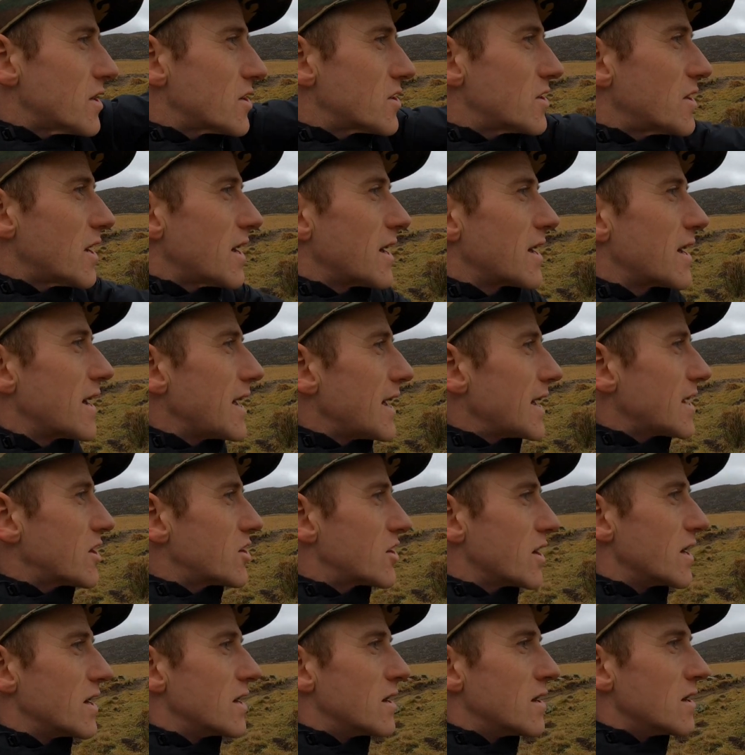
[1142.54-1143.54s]
this
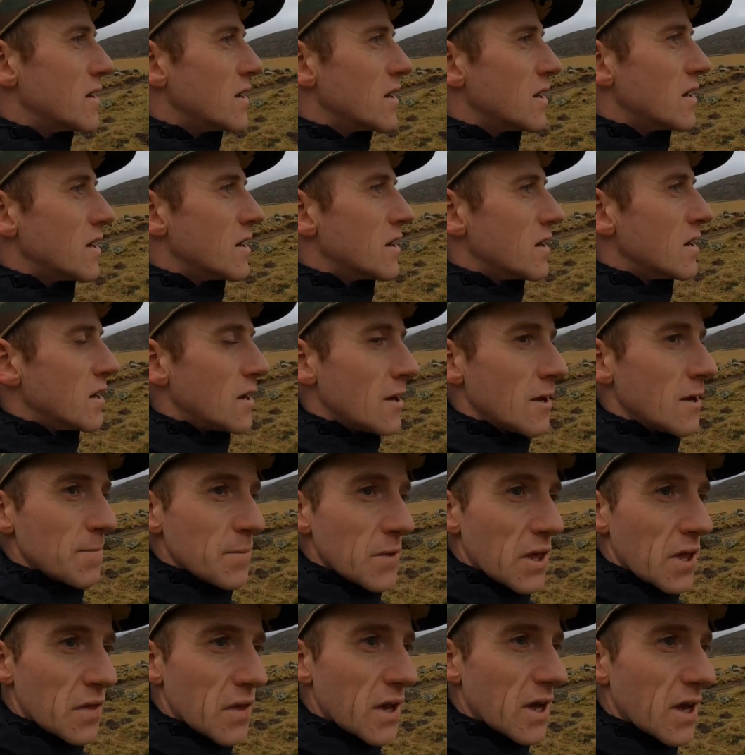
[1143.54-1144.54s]
direction,
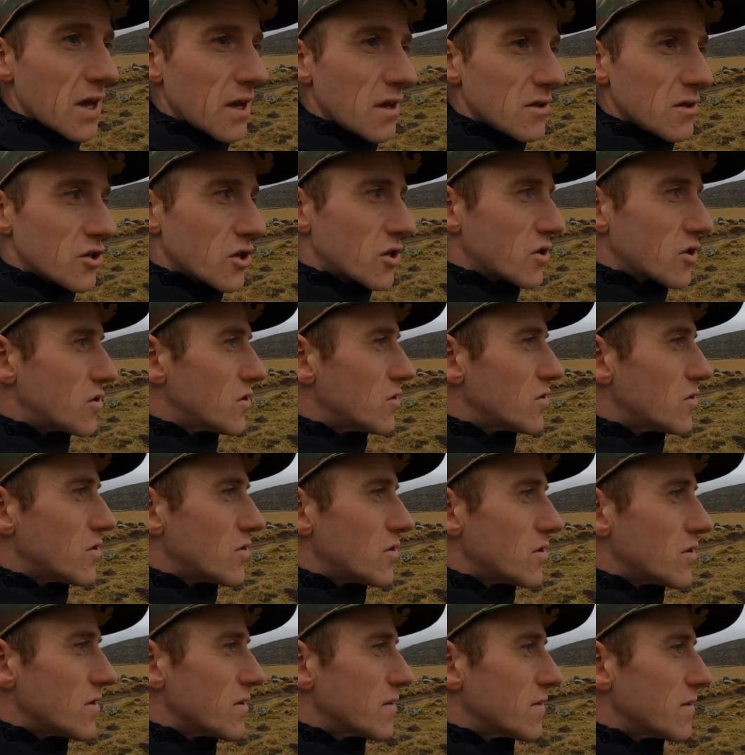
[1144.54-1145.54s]
I think I'll just
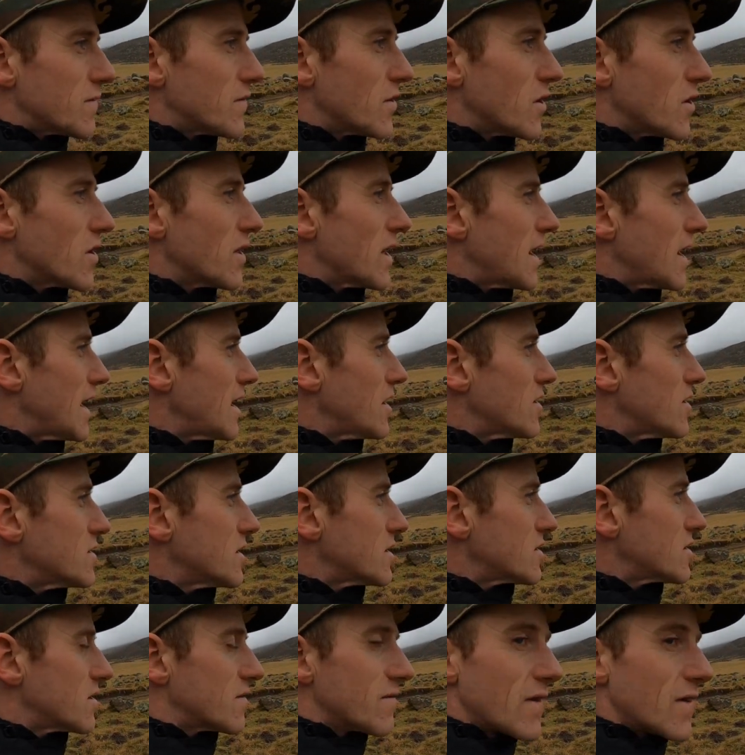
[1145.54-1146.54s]
go for that on
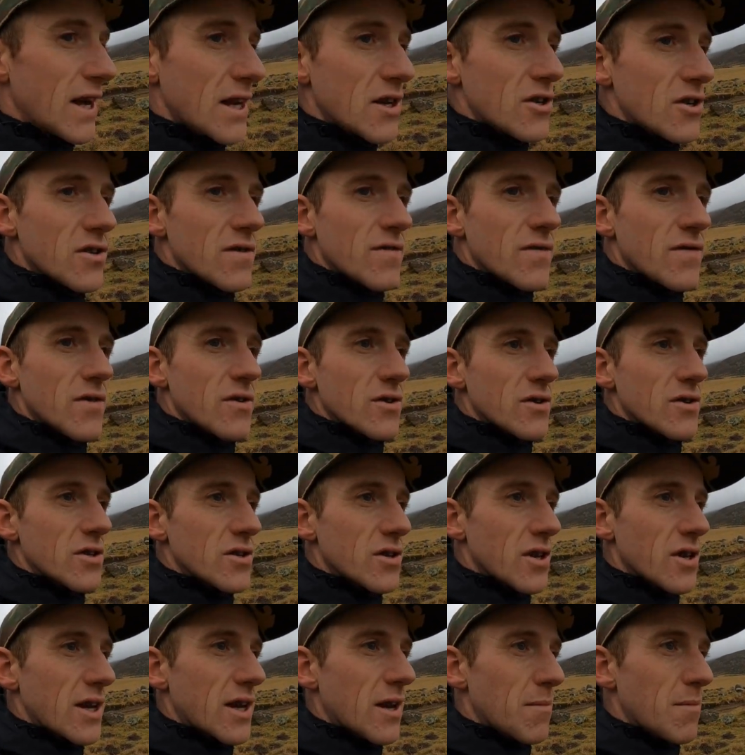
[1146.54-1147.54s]
this adventure, folks.
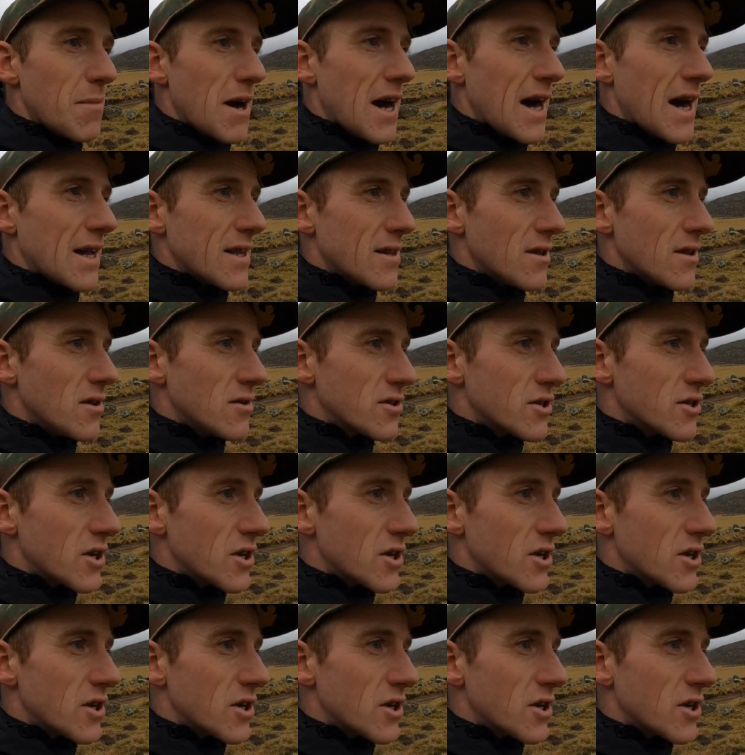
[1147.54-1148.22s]
It's like a mad little